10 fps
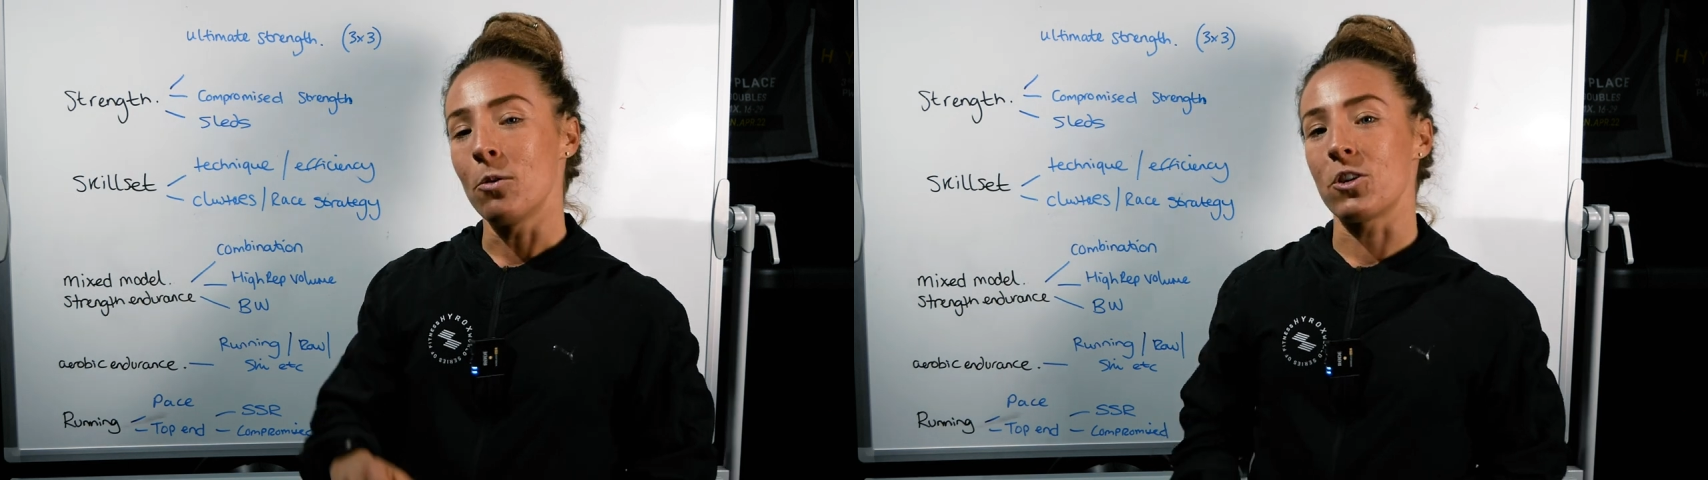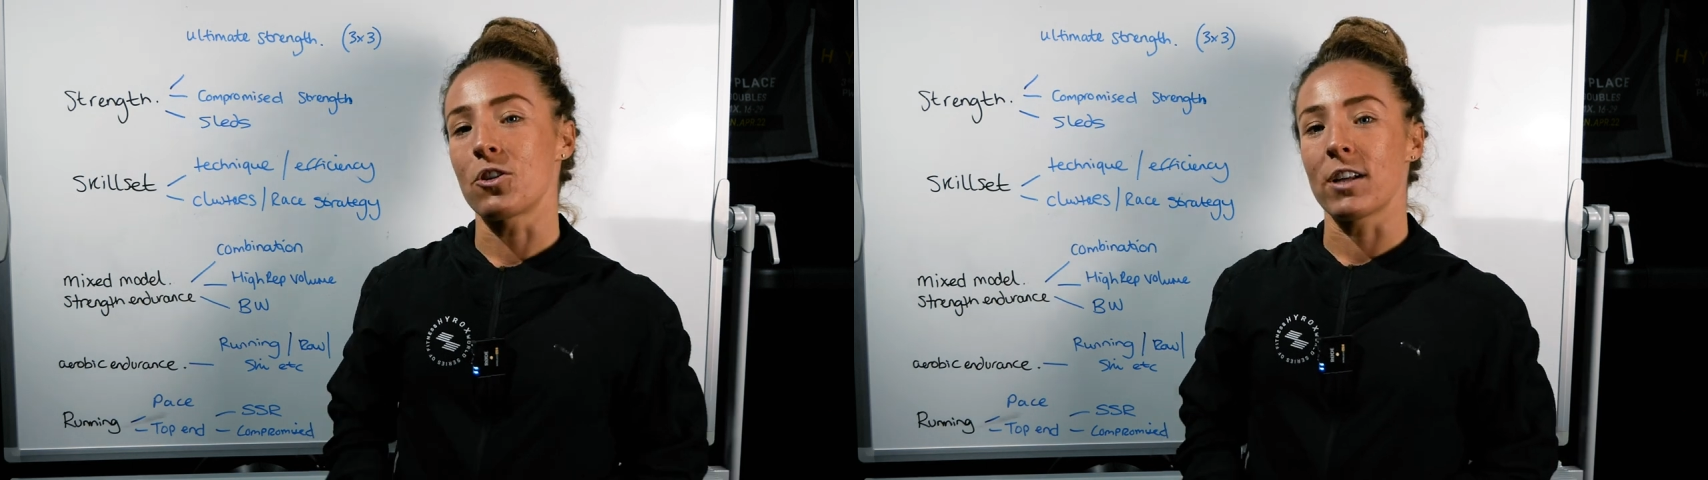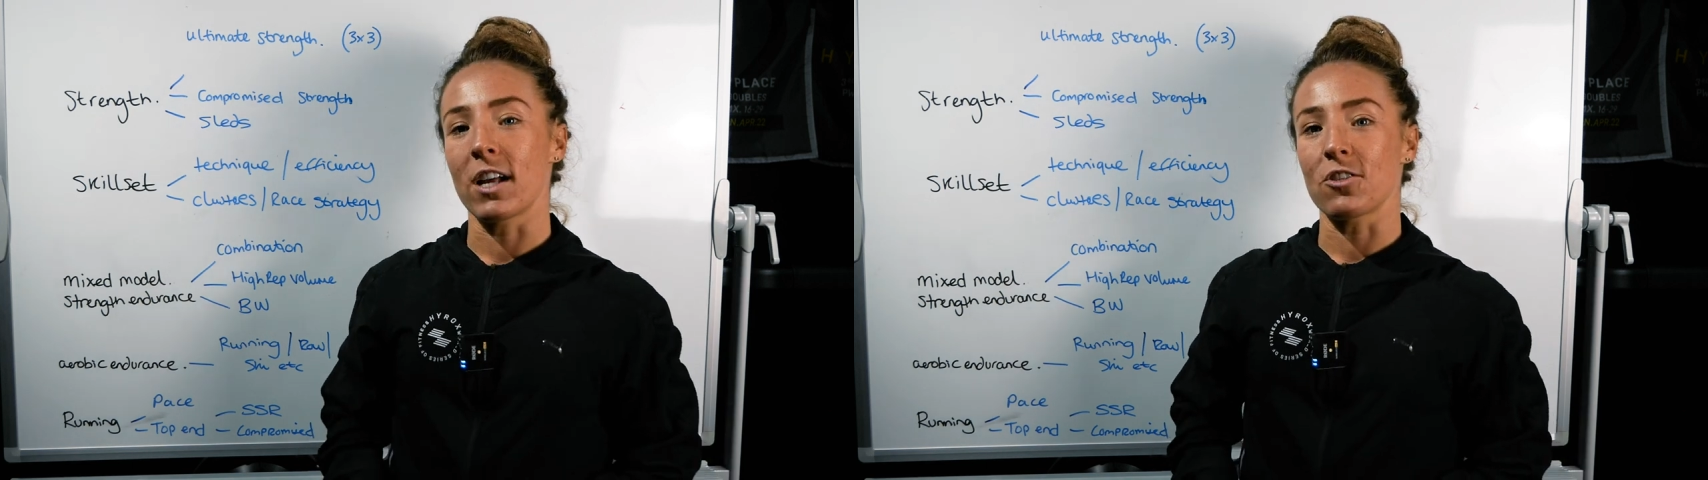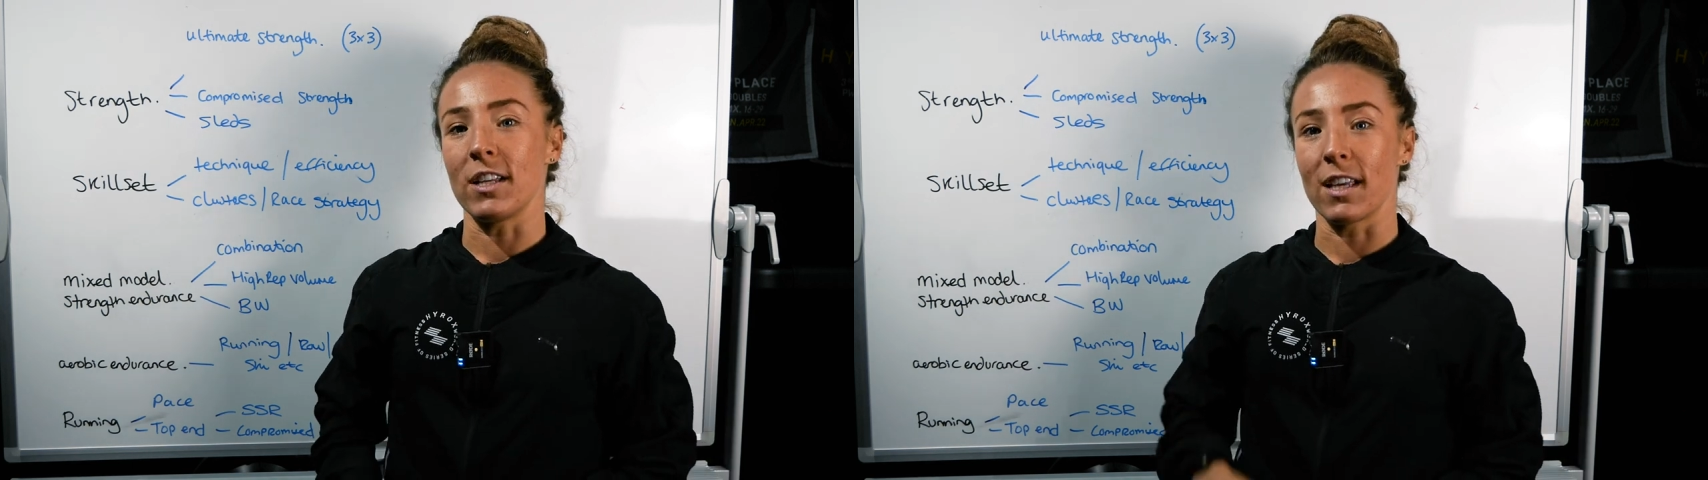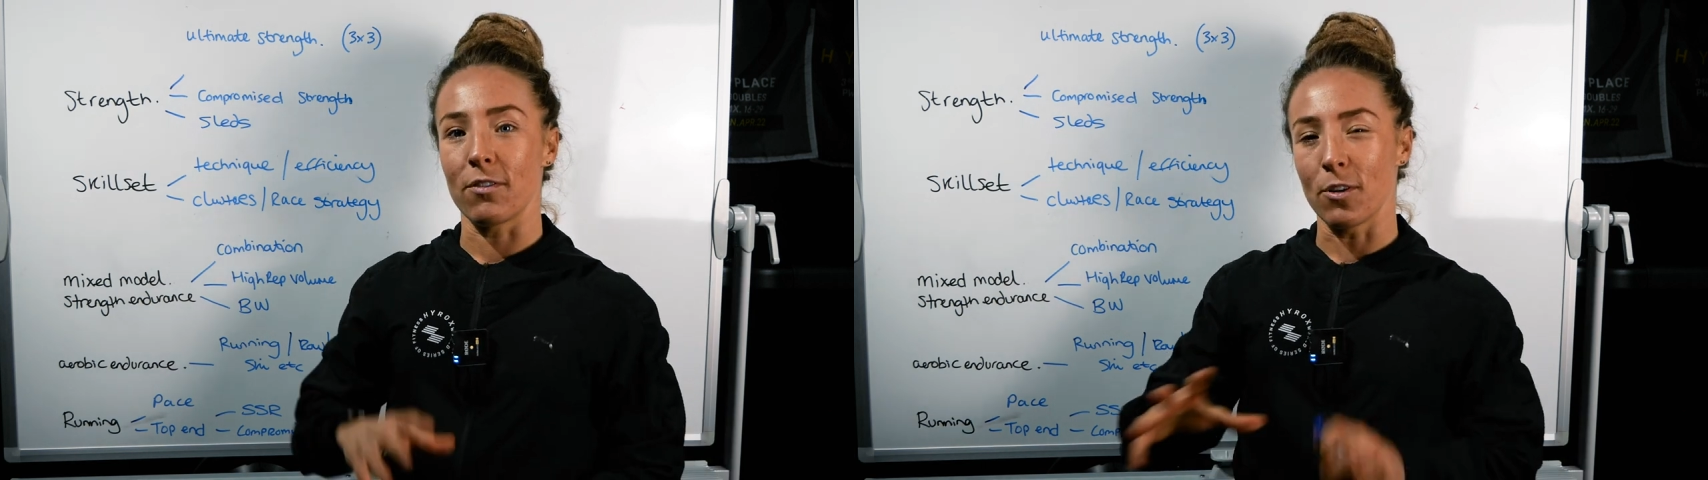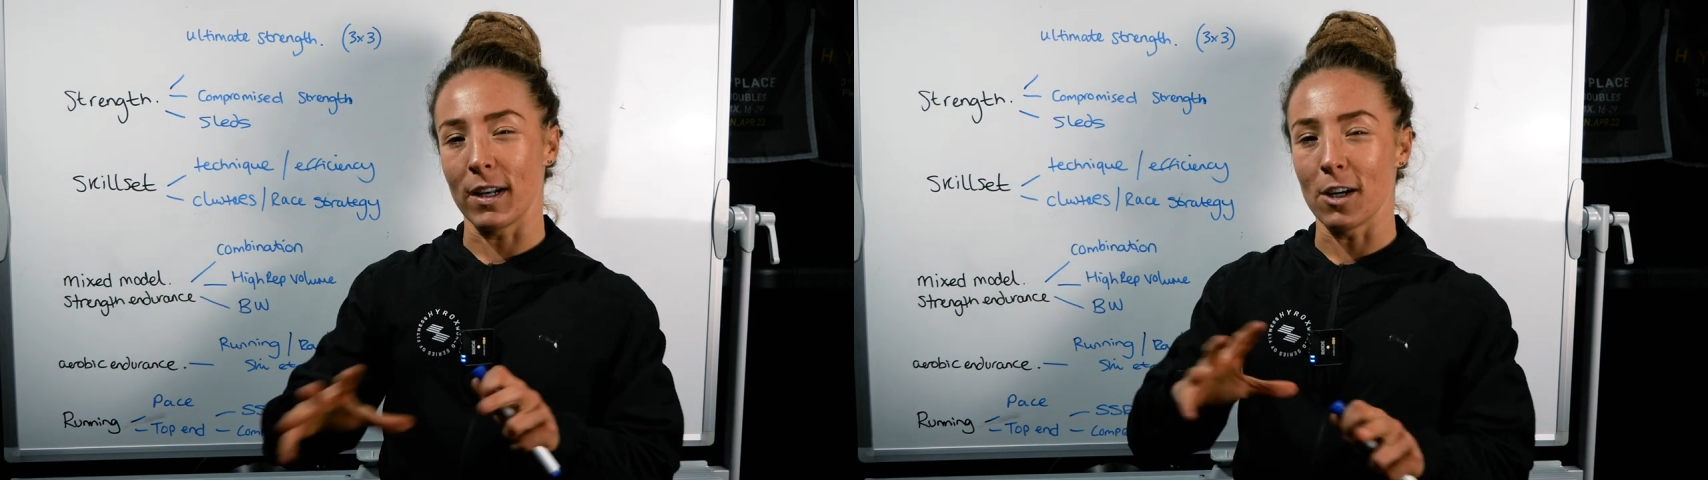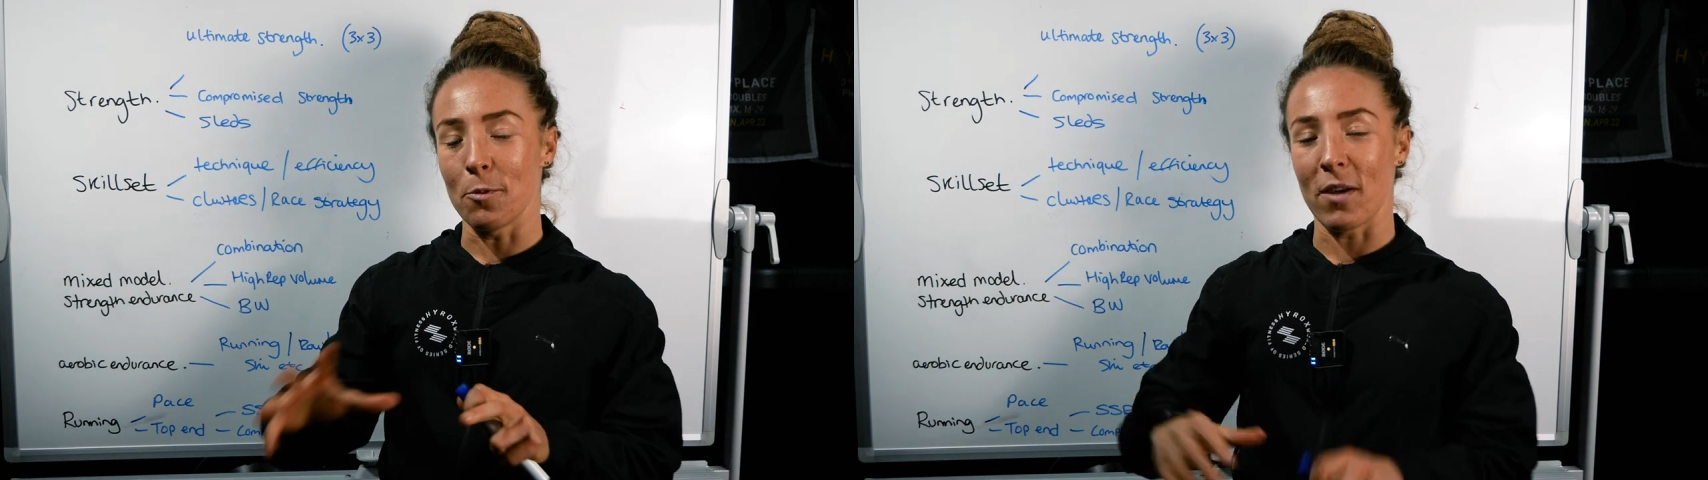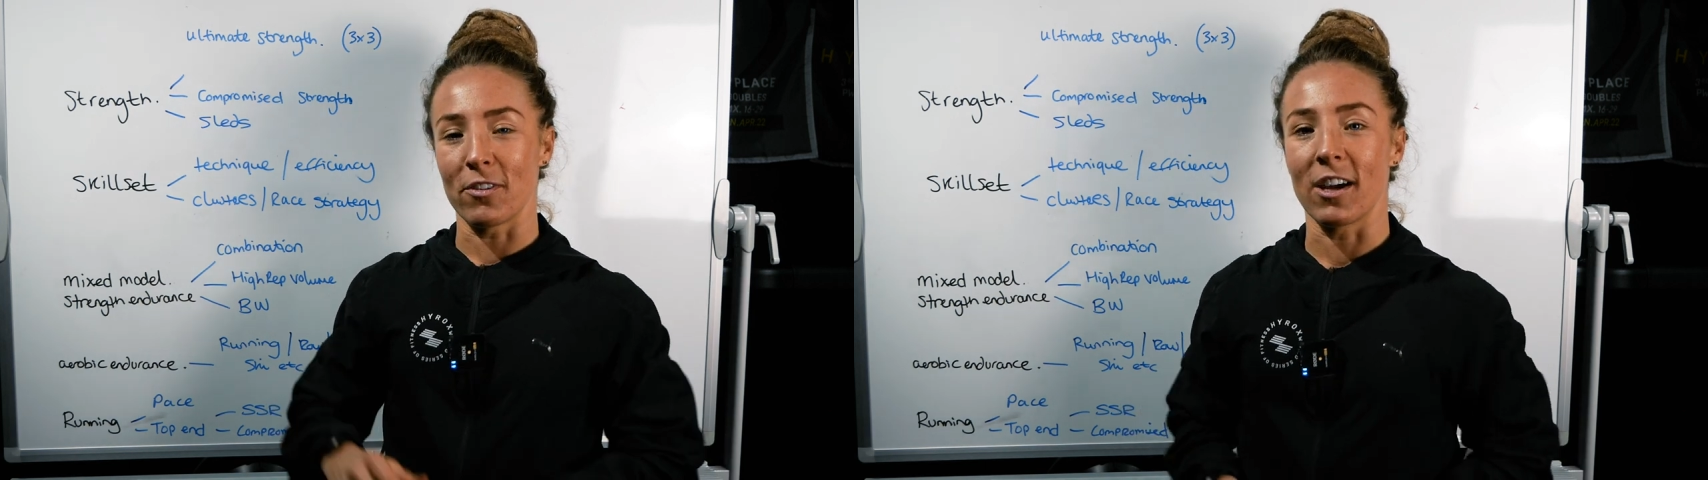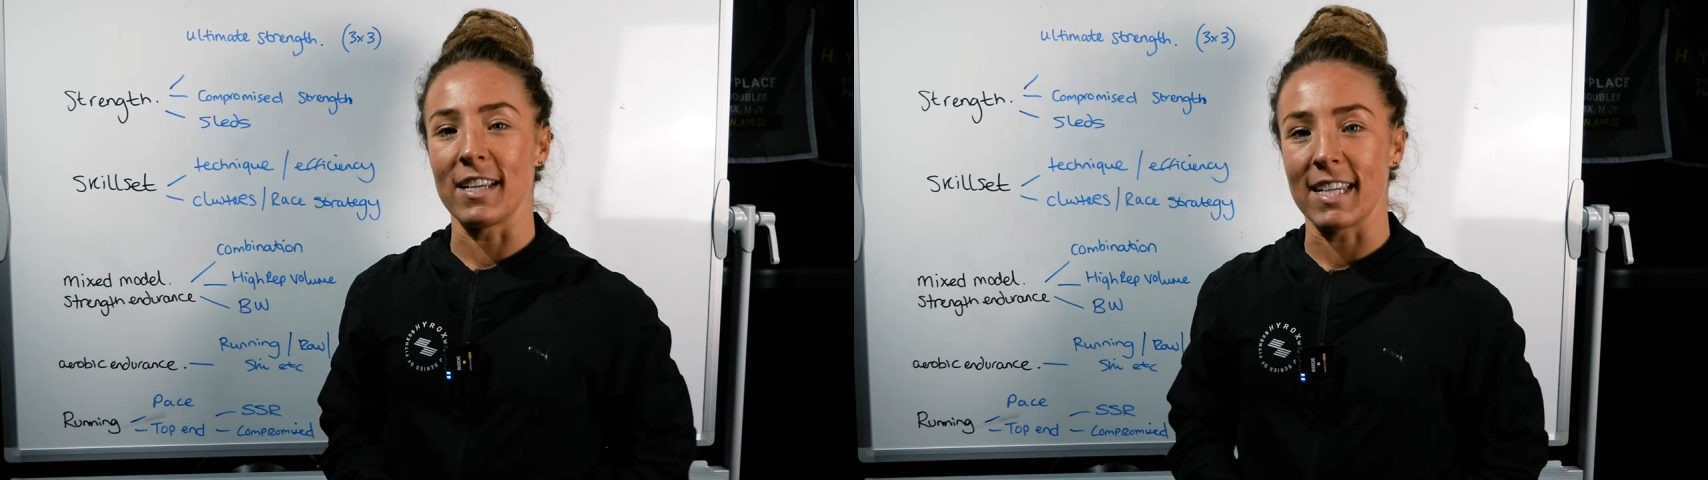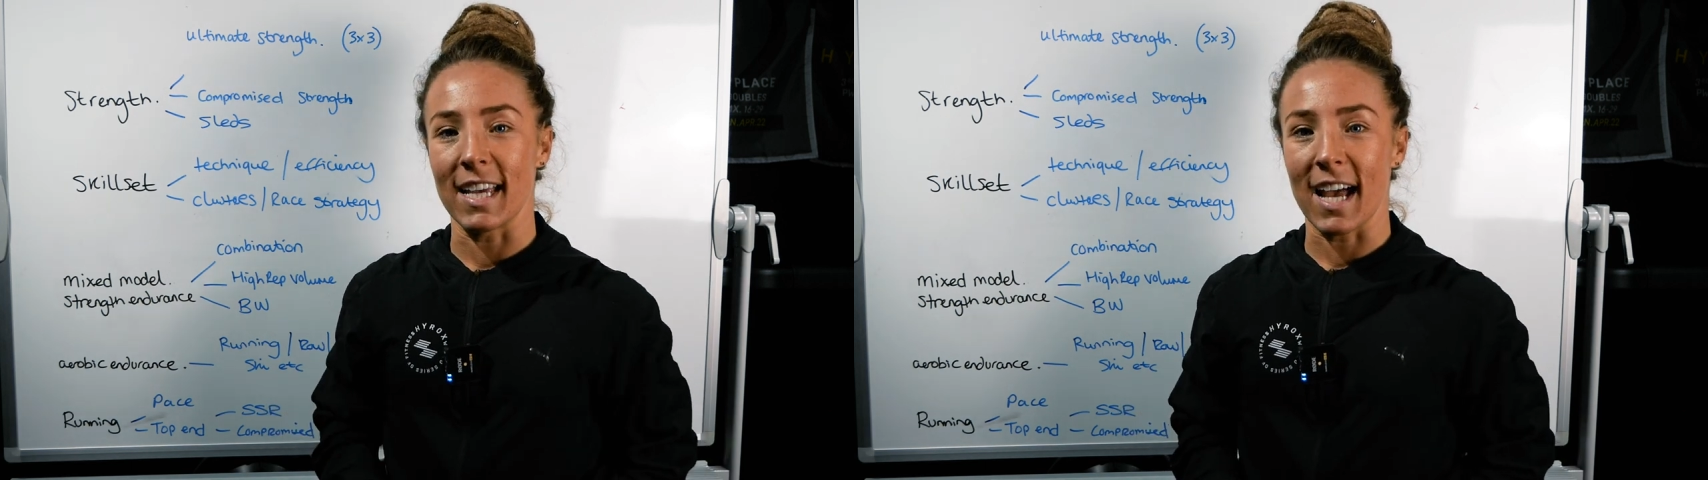which could actually give you a little bit of an
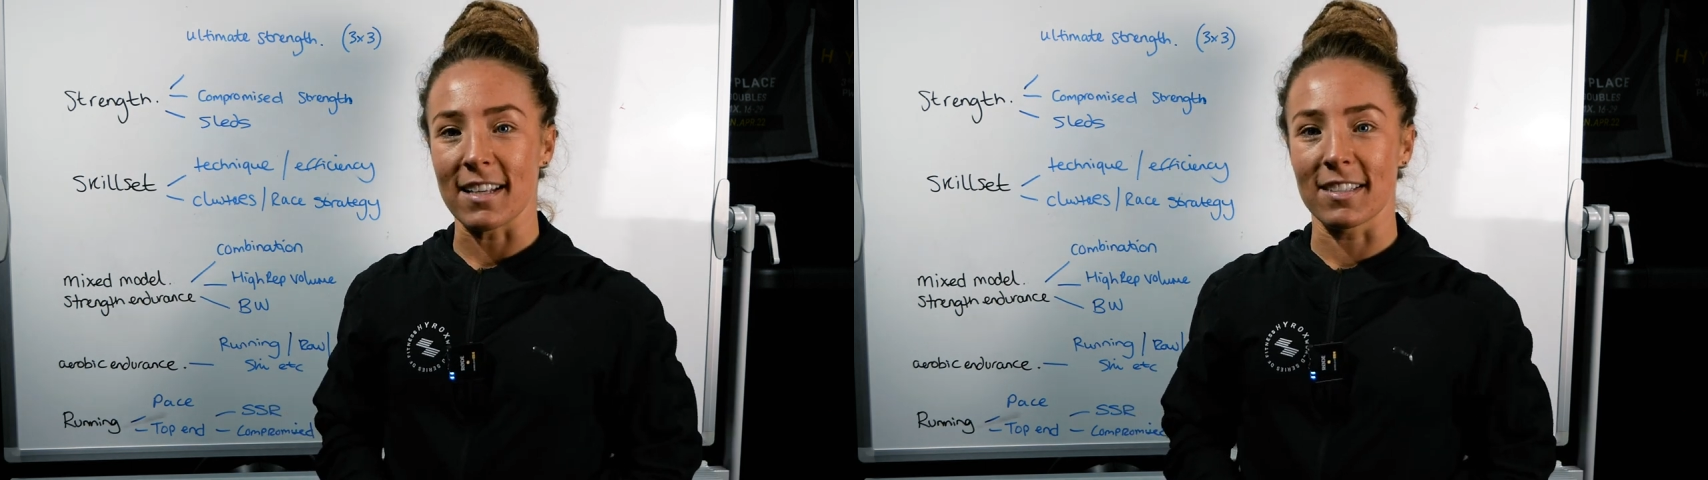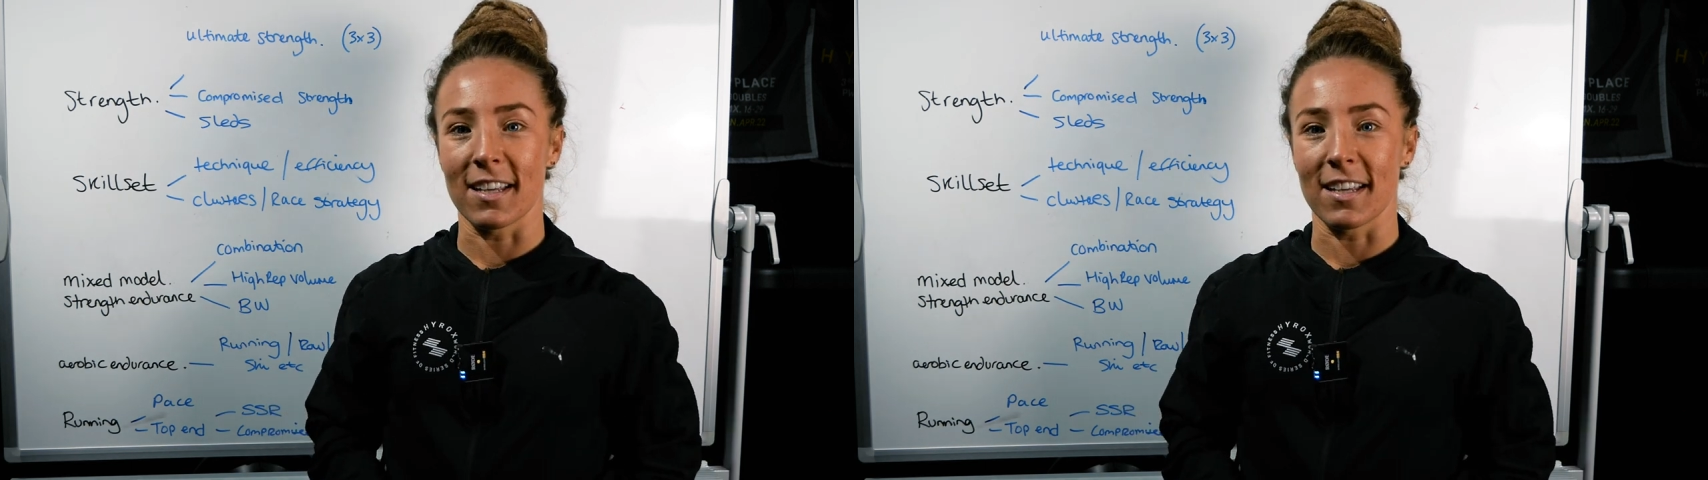idea as